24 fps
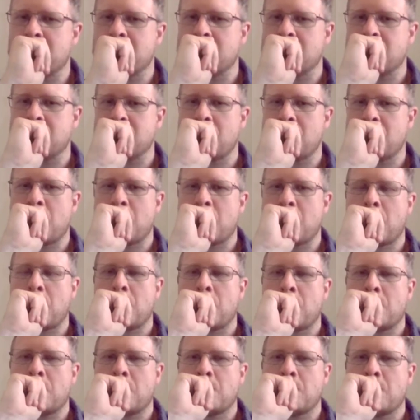
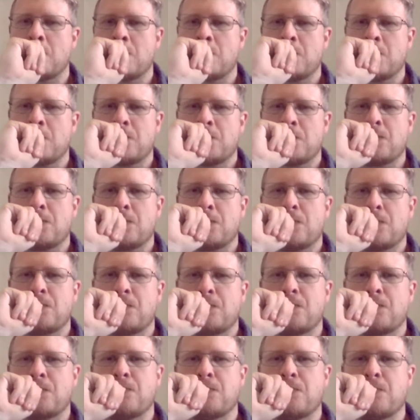
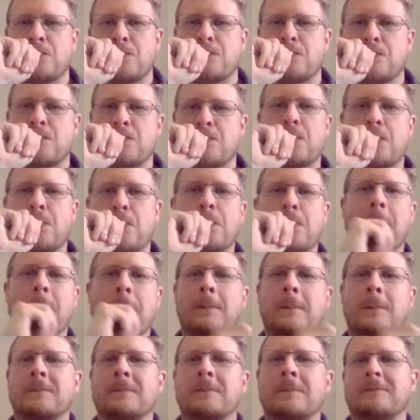
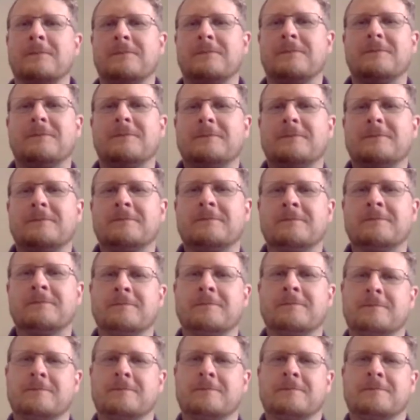
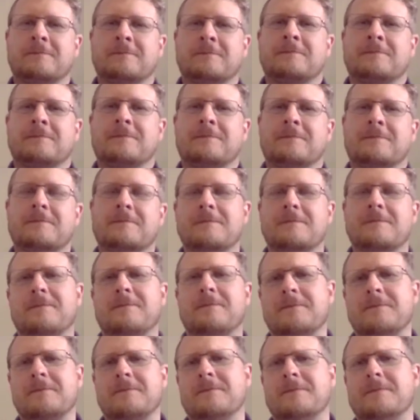
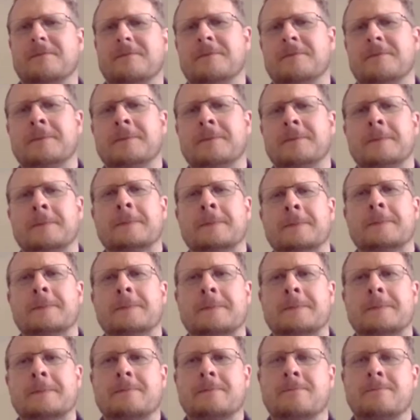(silent)